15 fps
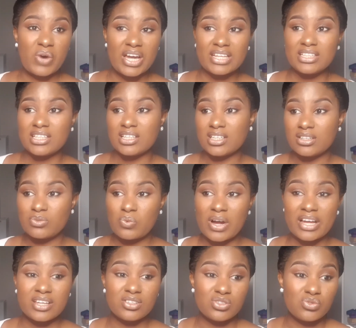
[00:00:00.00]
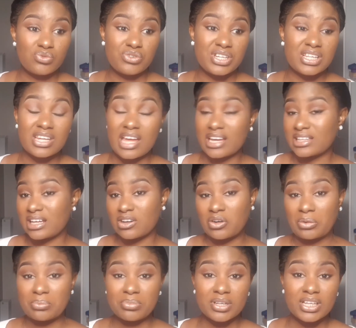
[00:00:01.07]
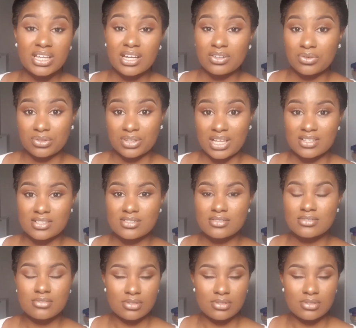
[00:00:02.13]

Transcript: you really like that company and all that.